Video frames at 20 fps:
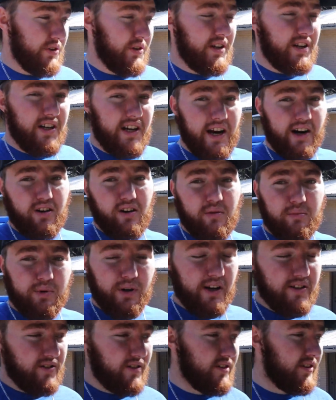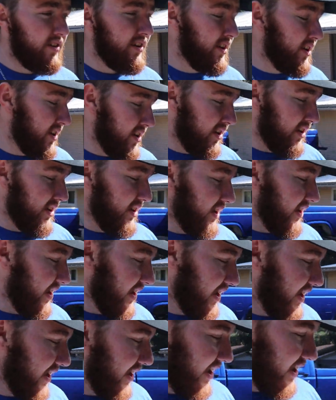You need an air compressor,
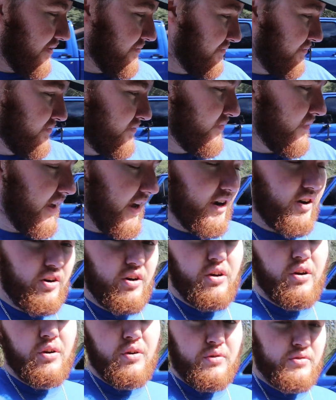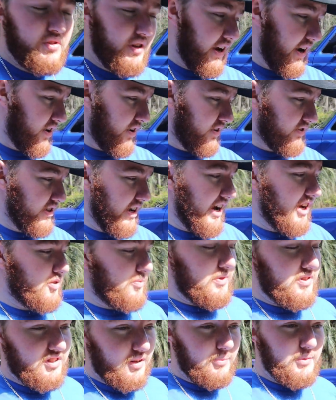a air hose, air
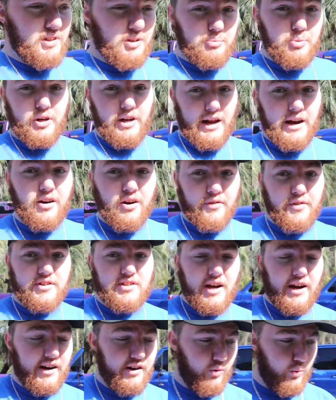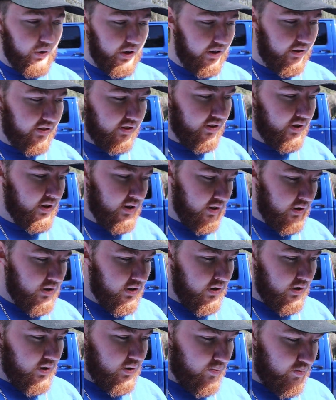attachment, something to put air in the tire with,
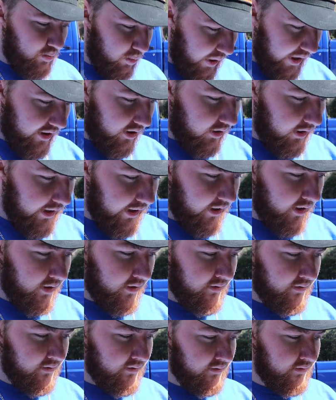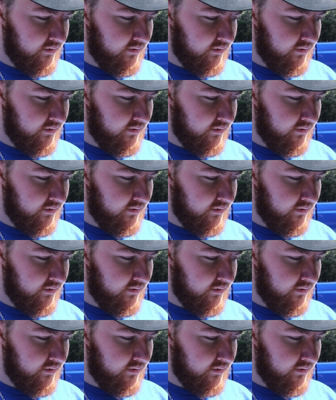brake cleaner,